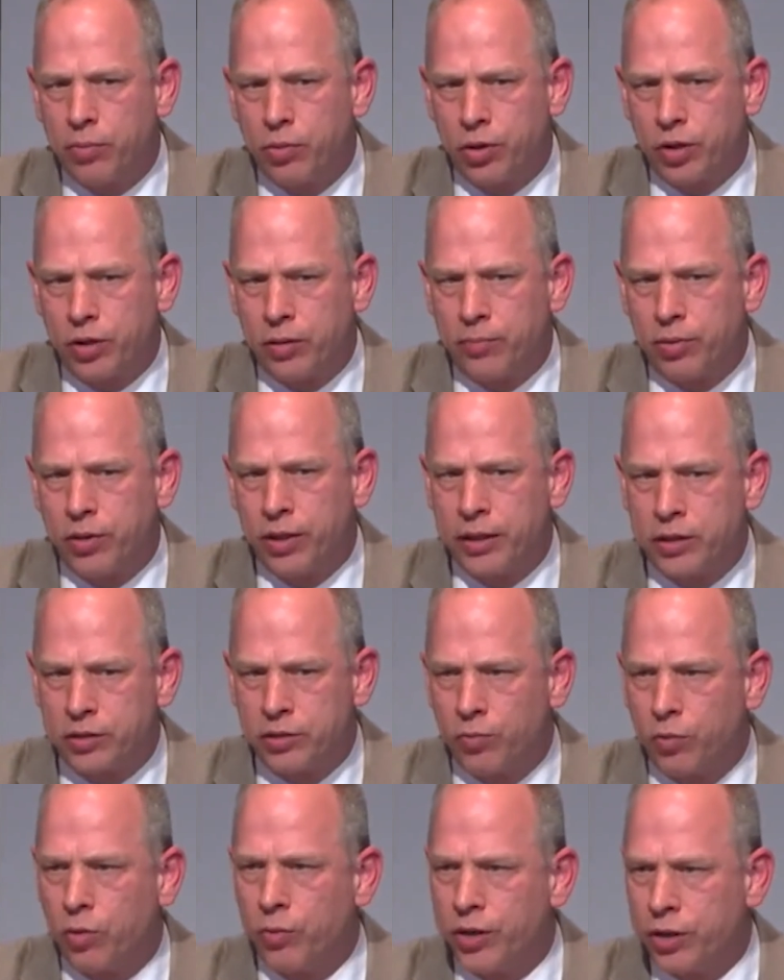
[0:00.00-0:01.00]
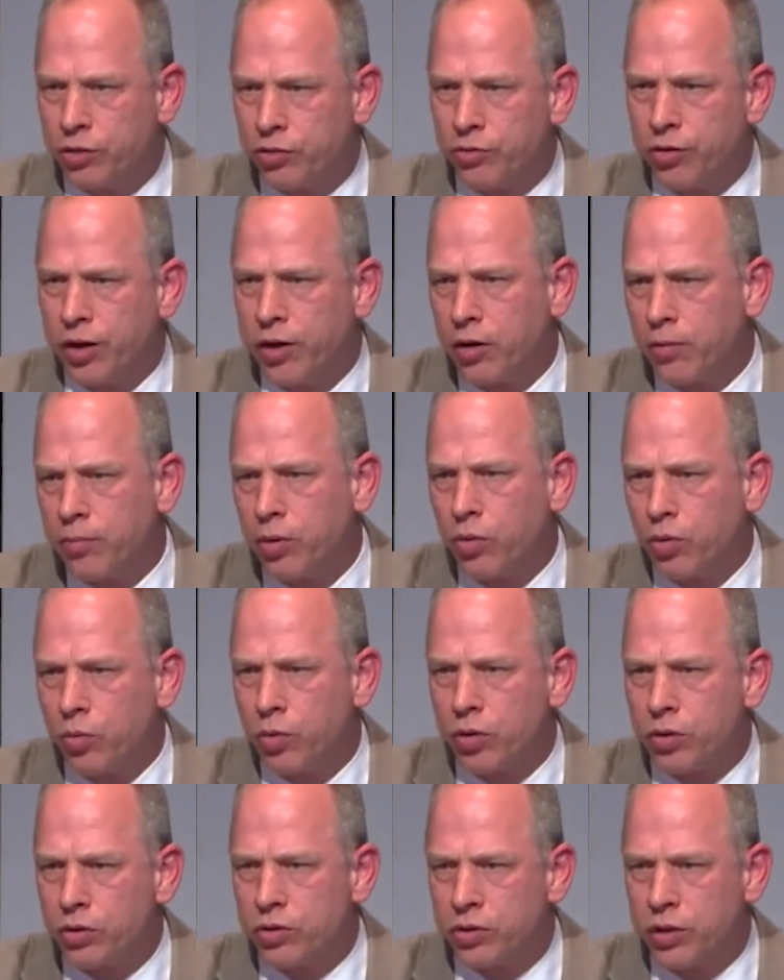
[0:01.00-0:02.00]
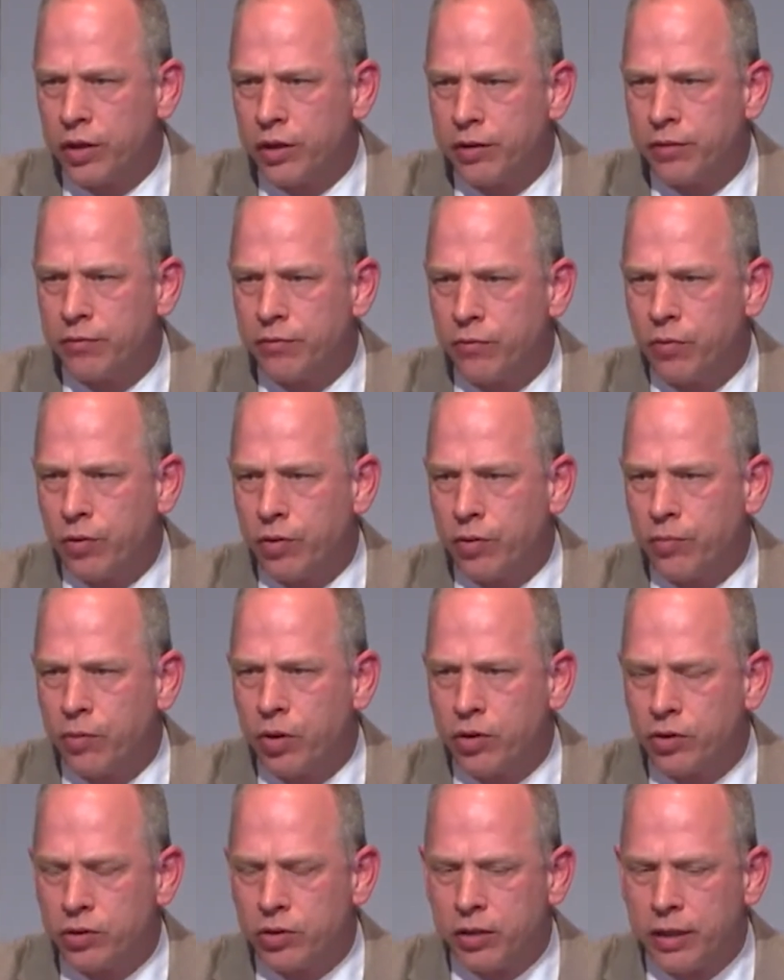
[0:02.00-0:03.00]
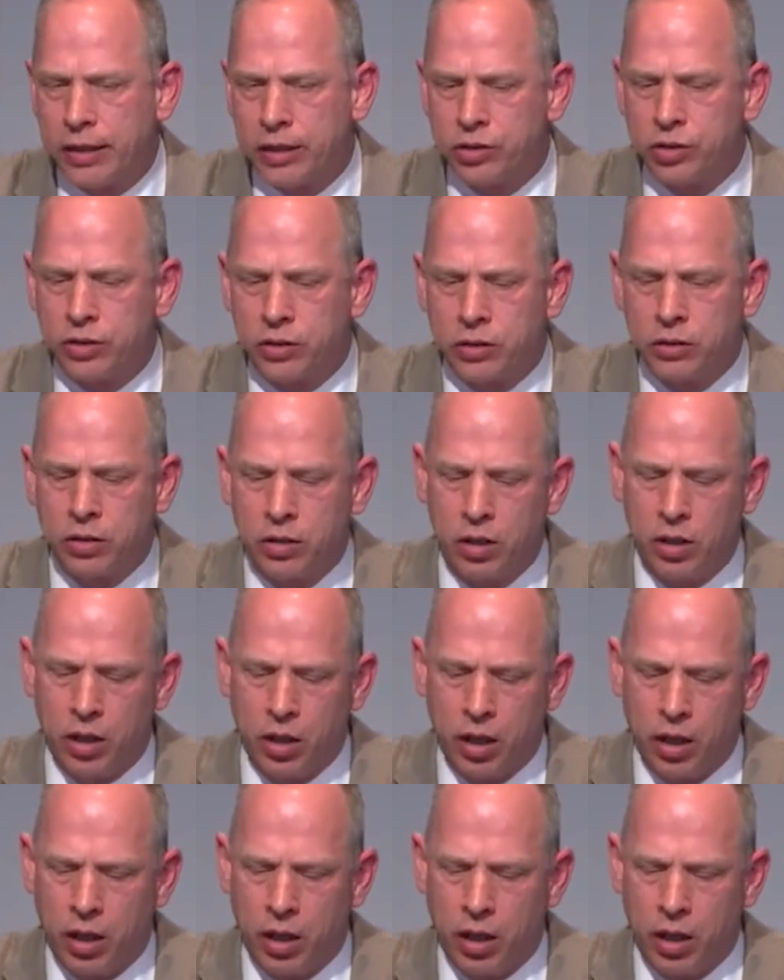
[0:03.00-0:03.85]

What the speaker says: put into place and what we can train our poll workers on for the March election.